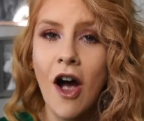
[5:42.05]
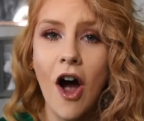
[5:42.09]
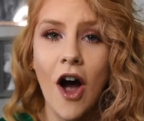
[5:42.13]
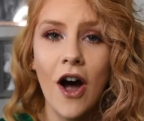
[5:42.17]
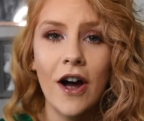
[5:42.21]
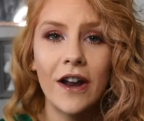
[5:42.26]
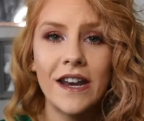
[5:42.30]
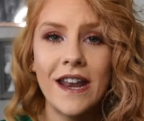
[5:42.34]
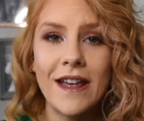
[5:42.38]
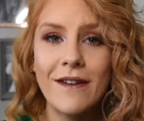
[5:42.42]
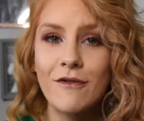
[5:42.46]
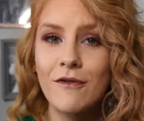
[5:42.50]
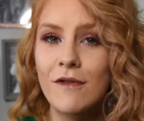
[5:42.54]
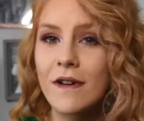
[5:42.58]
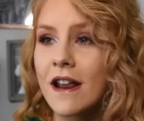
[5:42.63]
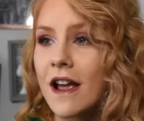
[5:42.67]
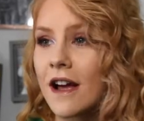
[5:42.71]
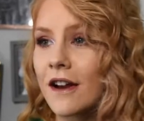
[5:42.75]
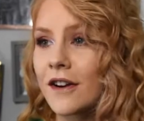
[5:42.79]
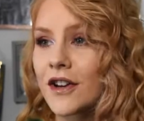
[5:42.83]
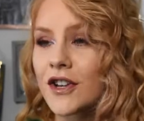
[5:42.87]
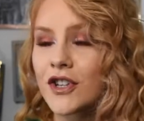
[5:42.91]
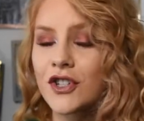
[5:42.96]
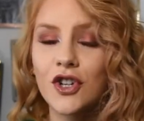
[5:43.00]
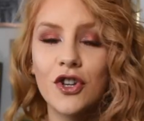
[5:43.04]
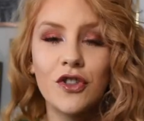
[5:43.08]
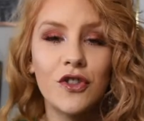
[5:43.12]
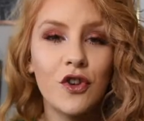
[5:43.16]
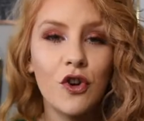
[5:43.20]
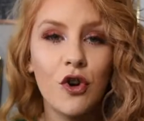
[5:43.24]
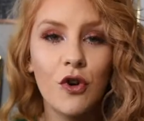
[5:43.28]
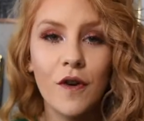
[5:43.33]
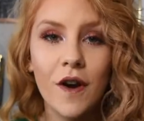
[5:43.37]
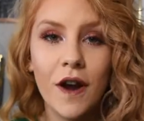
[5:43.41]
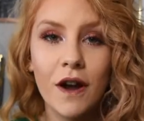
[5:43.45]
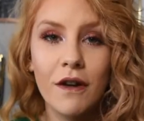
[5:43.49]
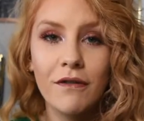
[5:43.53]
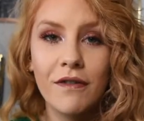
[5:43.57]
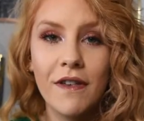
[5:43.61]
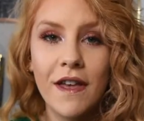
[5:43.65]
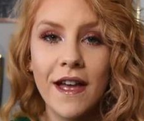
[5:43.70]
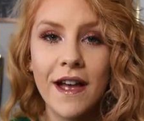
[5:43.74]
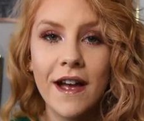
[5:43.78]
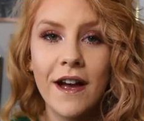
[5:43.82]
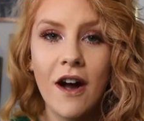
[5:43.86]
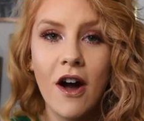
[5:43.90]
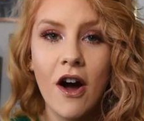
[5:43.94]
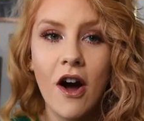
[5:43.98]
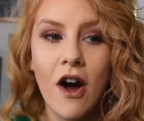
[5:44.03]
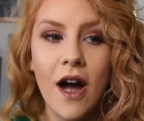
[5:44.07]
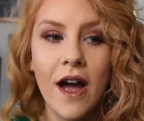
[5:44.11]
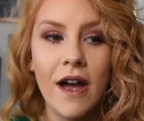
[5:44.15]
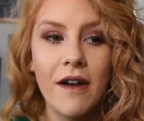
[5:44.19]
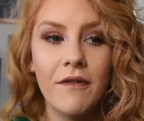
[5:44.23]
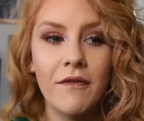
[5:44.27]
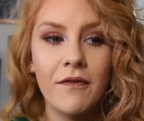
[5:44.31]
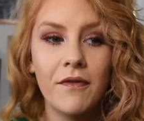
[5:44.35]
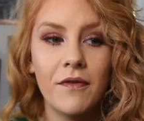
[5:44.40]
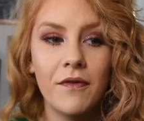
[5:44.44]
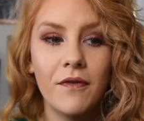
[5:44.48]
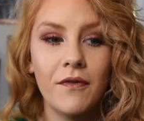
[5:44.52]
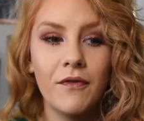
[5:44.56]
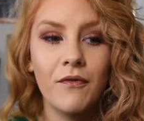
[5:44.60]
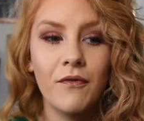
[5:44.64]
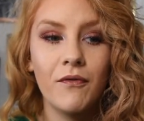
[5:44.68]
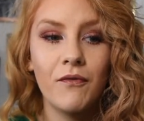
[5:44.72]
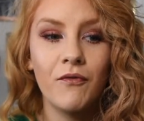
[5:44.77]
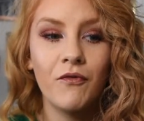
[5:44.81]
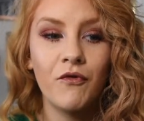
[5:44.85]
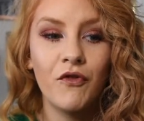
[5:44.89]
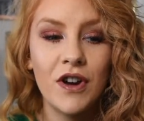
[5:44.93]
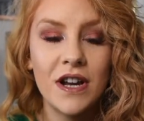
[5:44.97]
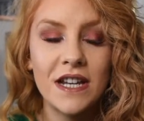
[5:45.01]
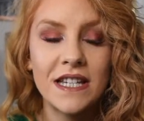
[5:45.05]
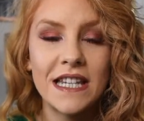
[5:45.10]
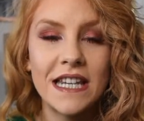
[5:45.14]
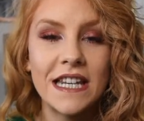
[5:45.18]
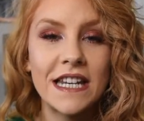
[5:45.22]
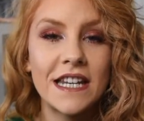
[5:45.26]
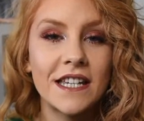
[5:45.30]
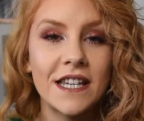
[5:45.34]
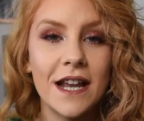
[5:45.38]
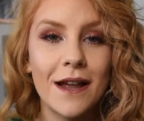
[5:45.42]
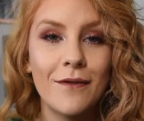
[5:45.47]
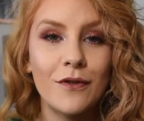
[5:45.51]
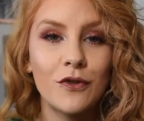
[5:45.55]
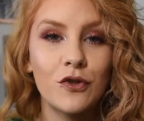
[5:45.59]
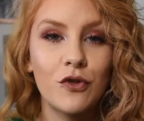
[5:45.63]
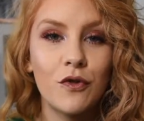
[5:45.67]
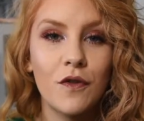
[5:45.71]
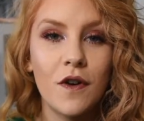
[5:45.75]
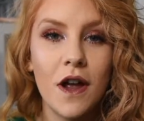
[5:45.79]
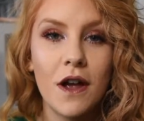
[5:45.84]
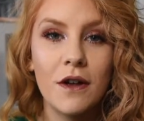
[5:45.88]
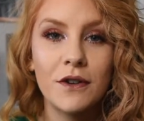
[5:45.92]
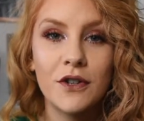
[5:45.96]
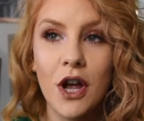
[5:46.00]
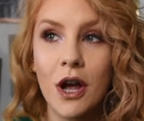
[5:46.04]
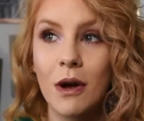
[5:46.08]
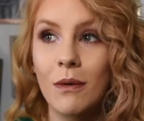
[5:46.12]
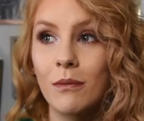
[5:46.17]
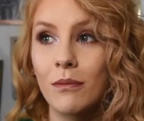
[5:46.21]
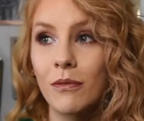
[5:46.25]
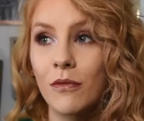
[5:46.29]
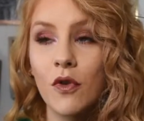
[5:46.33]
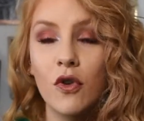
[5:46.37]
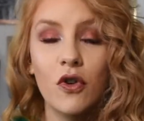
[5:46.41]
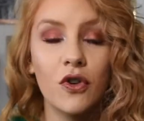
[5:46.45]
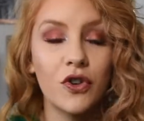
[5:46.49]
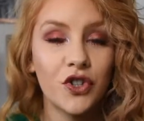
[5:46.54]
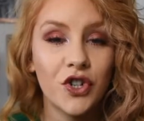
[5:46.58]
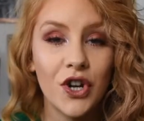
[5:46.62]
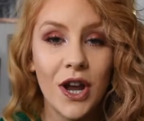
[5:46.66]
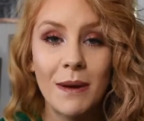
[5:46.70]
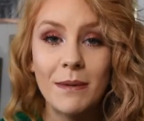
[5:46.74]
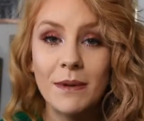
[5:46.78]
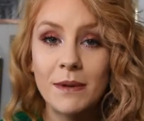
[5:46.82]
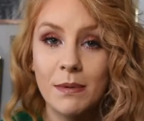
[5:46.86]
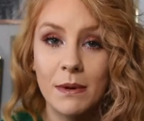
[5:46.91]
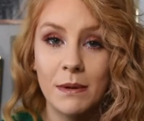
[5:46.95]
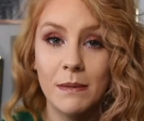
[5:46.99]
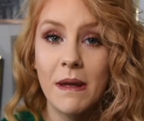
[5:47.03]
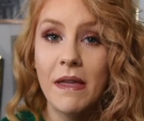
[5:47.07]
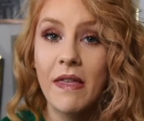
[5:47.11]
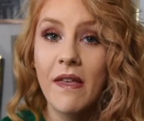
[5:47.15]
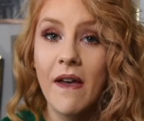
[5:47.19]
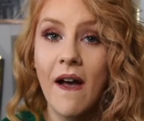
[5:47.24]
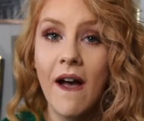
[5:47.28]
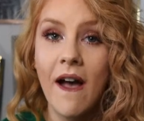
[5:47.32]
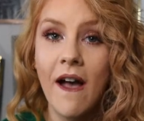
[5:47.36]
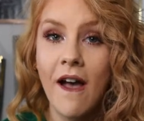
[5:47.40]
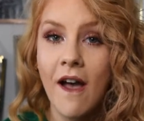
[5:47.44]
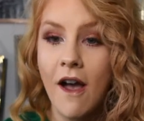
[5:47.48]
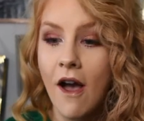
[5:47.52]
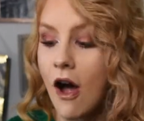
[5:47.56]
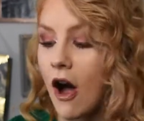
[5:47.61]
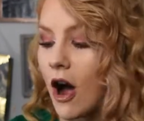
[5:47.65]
I never really understood the Oreo thing. I've recently discovered Oreos. I'm not ashamed to admit that.